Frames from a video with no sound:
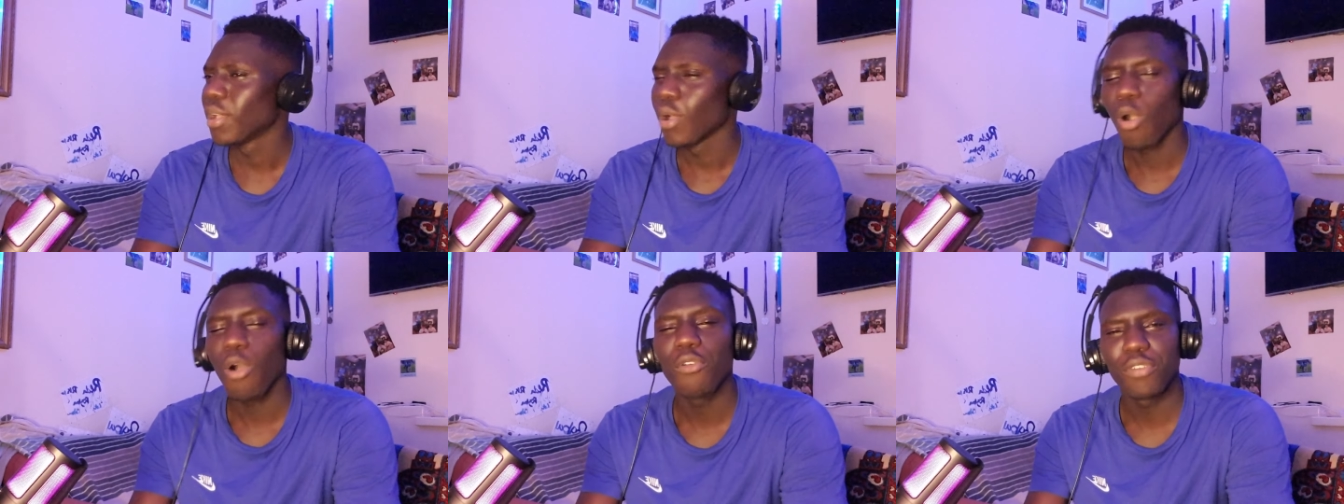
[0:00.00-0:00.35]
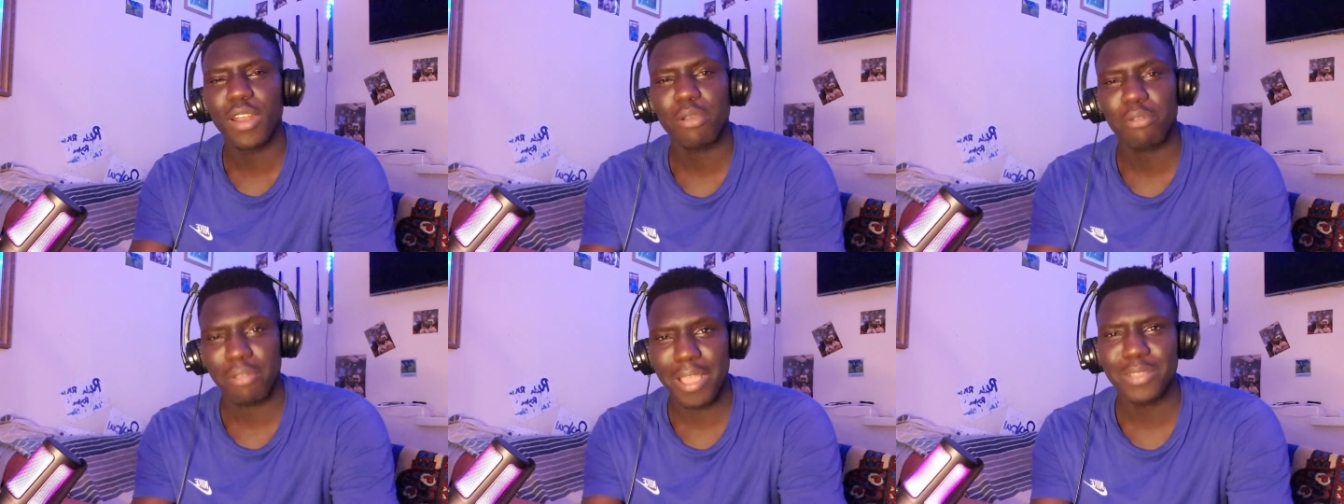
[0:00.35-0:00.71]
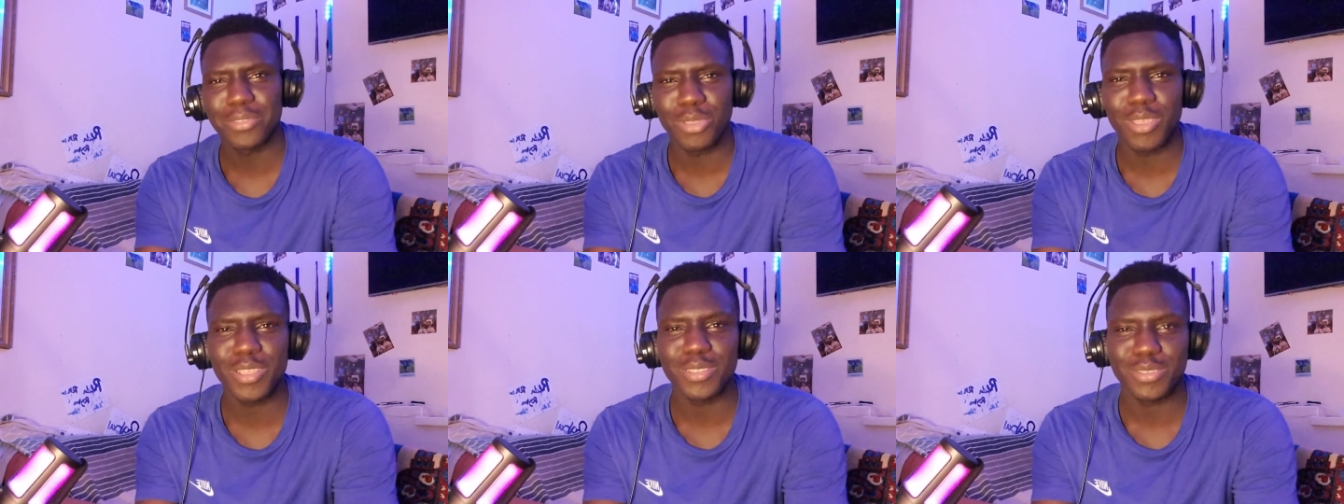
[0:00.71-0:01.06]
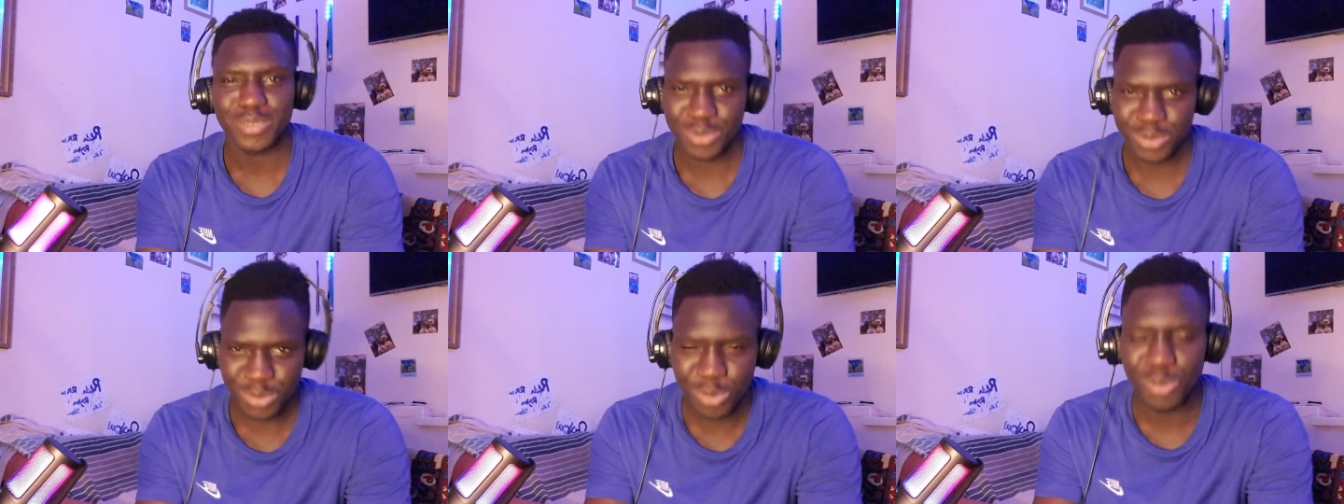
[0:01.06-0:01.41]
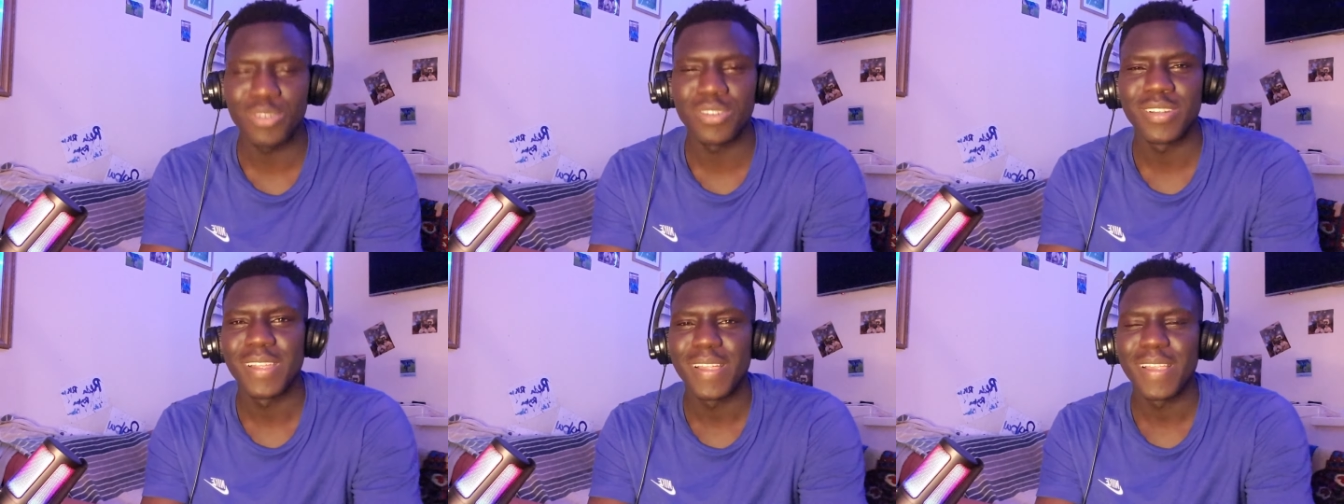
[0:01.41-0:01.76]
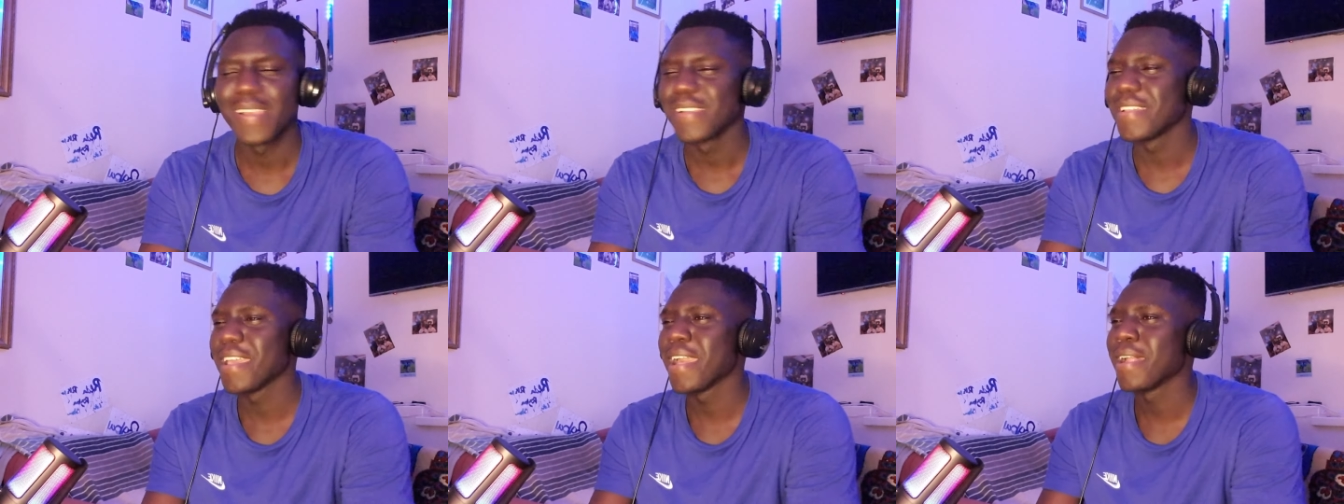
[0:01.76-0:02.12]
Hopefully I'll react to it soon.
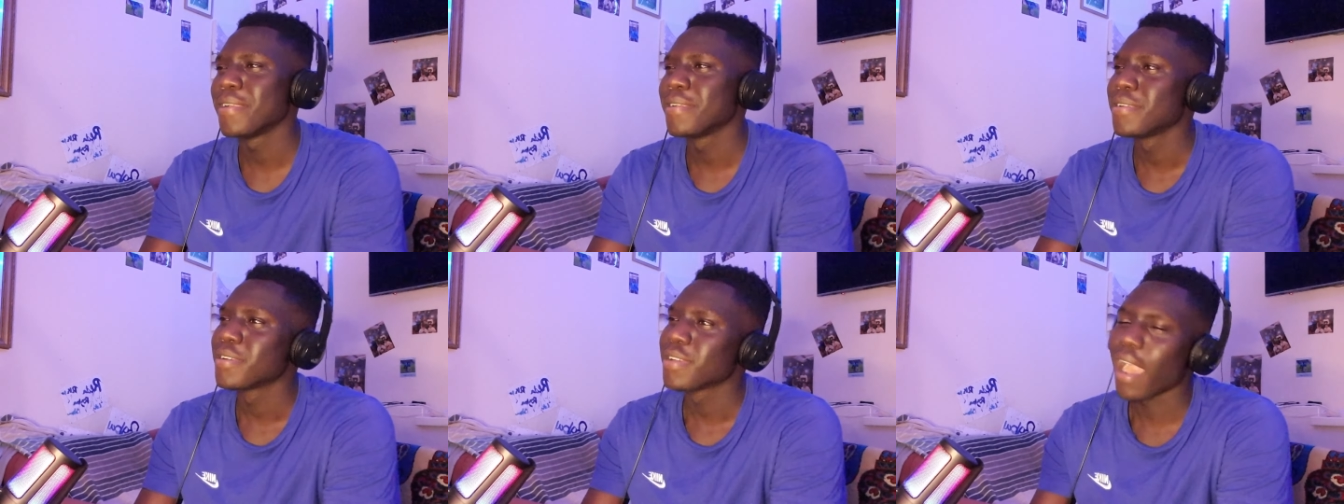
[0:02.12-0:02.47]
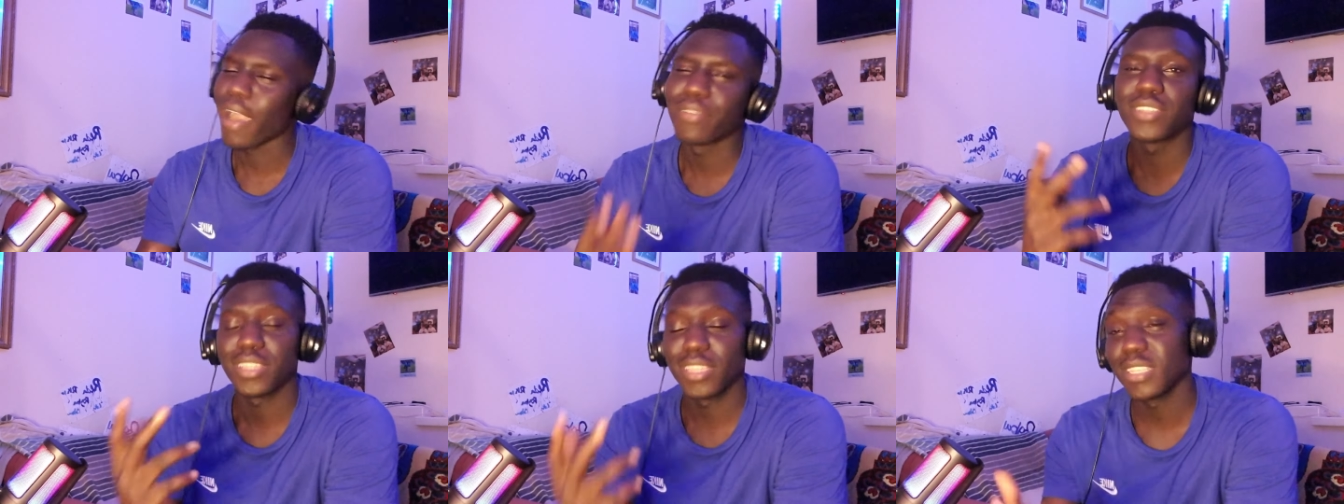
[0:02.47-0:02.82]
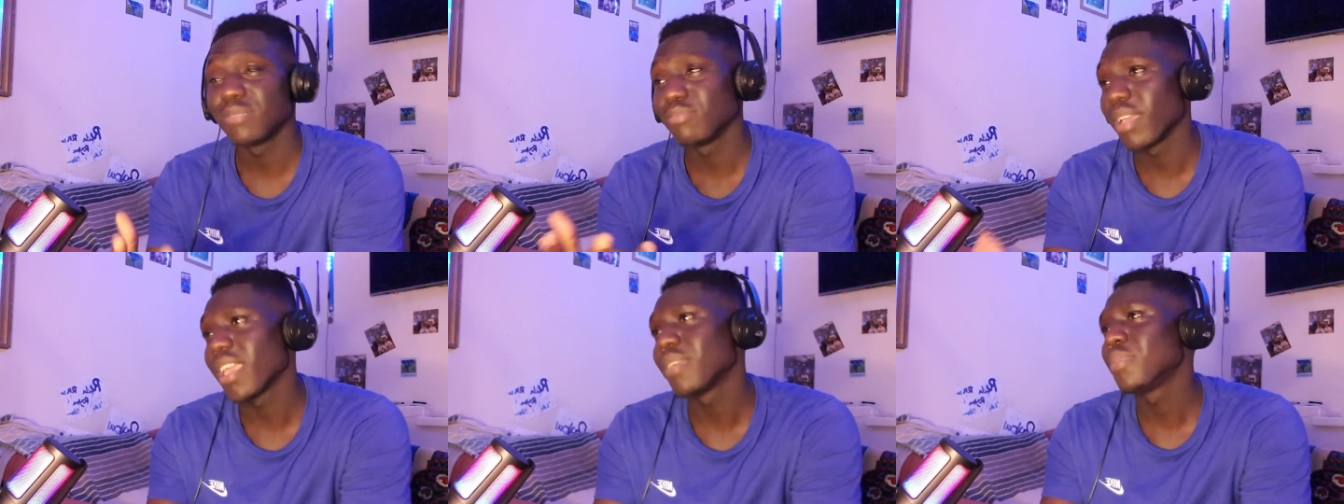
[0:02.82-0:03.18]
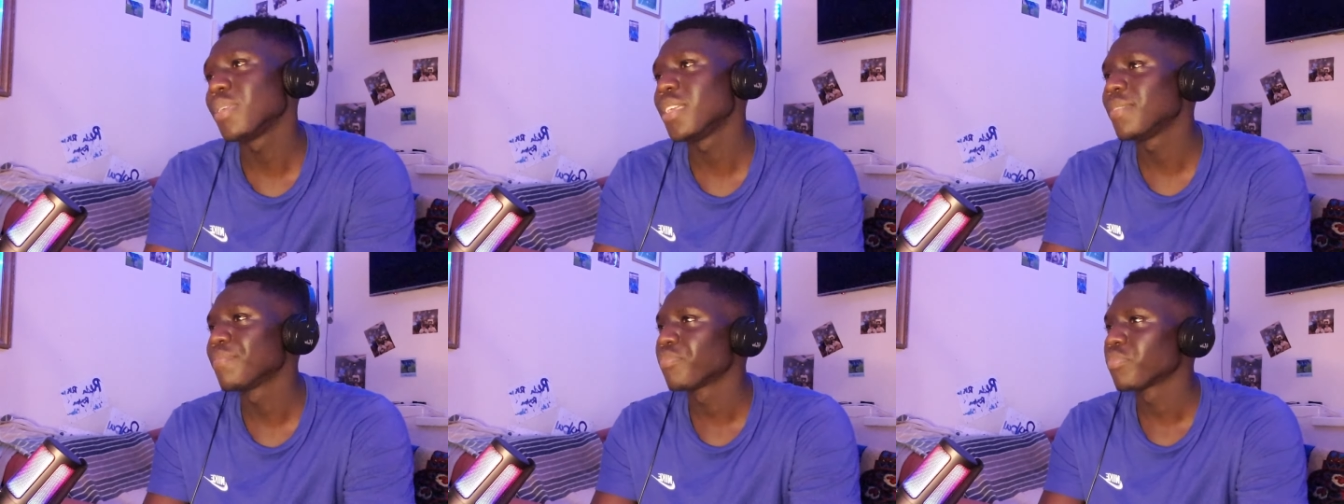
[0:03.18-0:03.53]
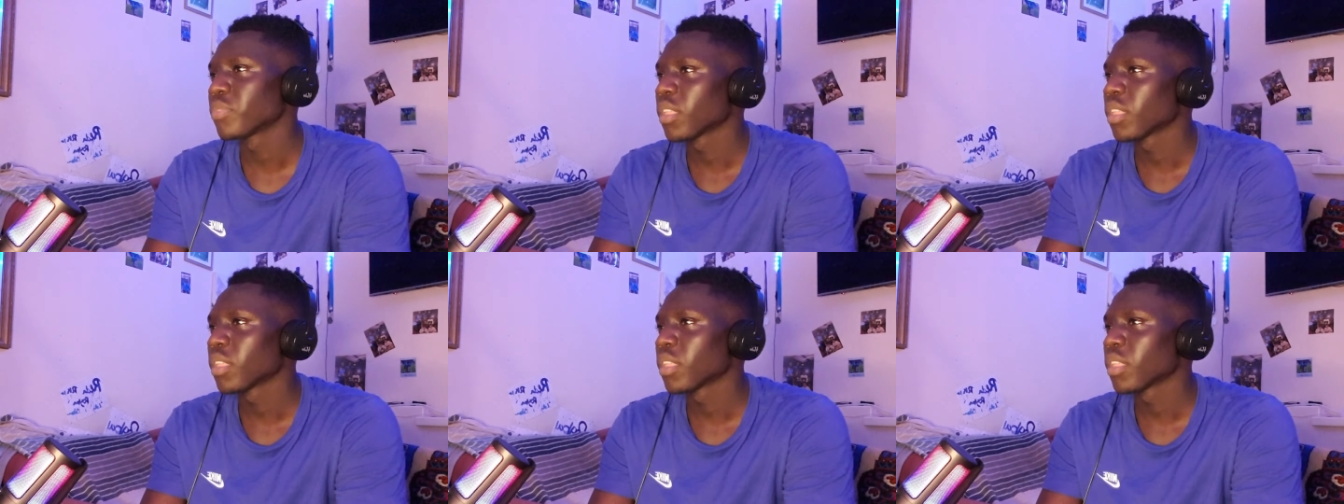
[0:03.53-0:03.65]
Yeah, after this maybe.